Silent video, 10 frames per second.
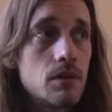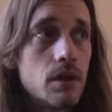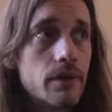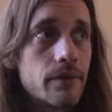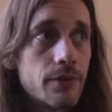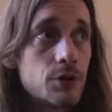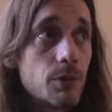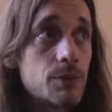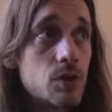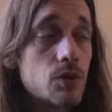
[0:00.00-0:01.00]
The first
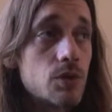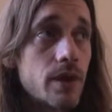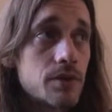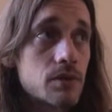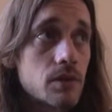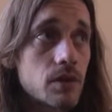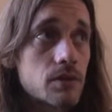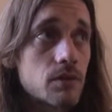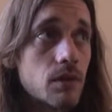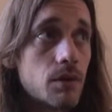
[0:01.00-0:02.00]
one was in
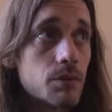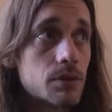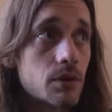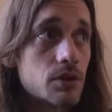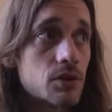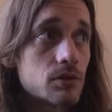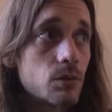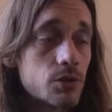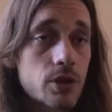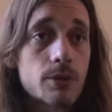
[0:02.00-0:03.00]
2006. We started teaching a
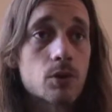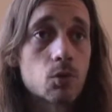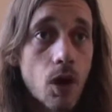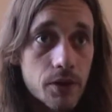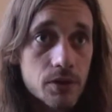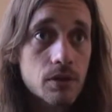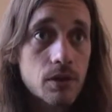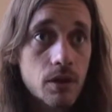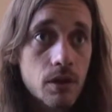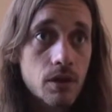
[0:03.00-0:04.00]
workshop called Rust,
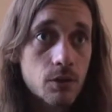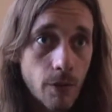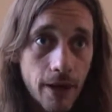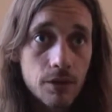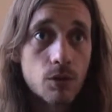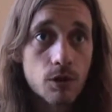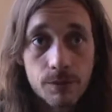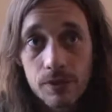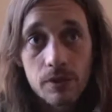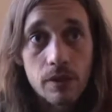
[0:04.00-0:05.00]
the Radical
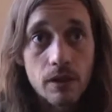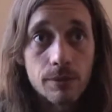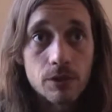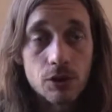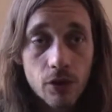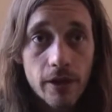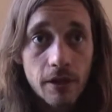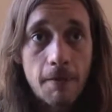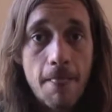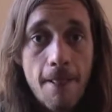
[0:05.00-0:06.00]
Urban Sustainability
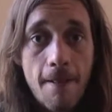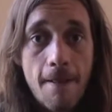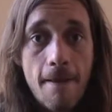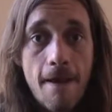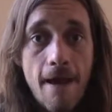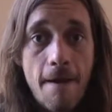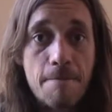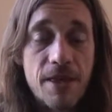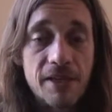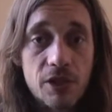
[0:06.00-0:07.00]
Training.
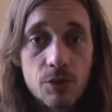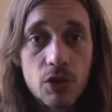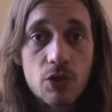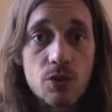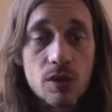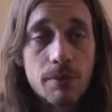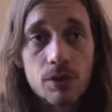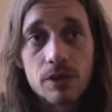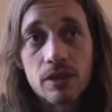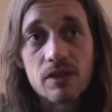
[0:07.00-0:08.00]
And the idea was to use the
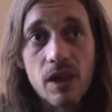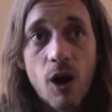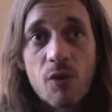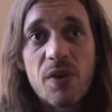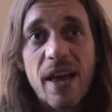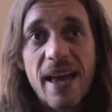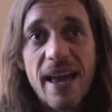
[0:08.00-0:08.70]
building itself